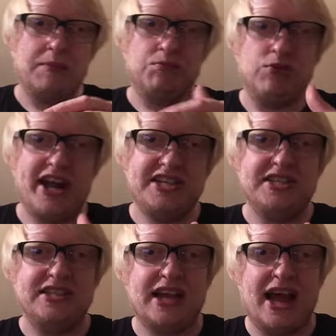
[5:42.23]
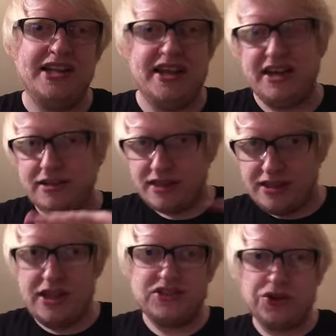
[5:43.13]
bread and
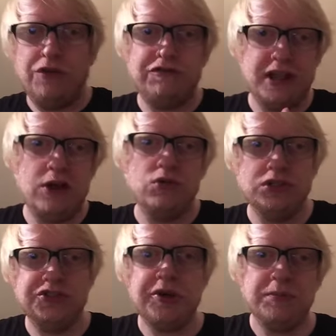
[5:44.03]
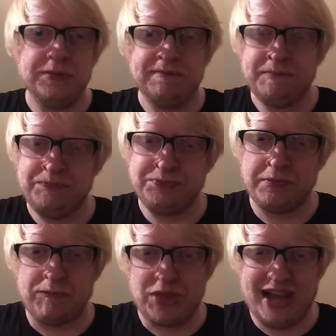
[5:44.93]
it's got flour on top.
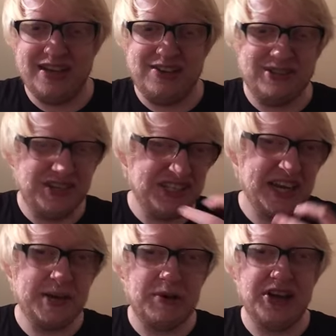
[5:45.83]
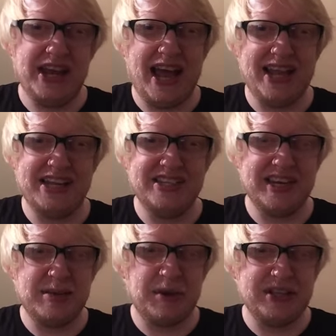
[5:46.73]
And you take a bite and you
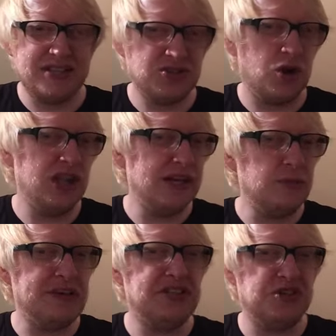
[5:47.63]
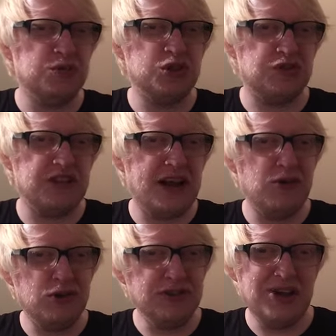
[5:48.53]
take a bite that's got a little bit too much
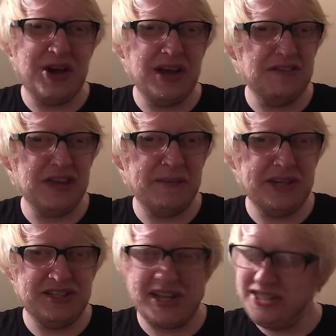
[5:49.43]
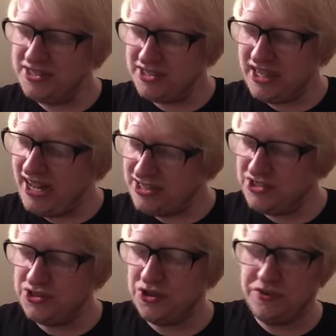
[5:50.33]
flour on there, if that makes sense. That's
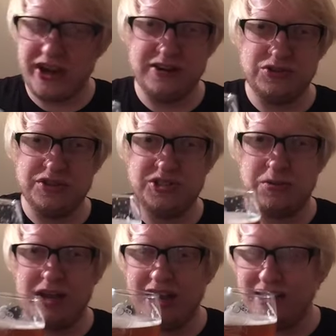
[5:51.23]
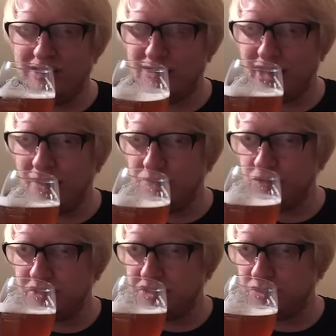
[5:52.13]
the sort of characteristic I'm getting
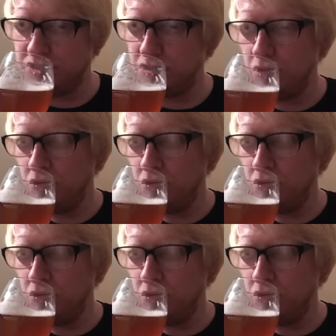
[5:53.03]
from this one.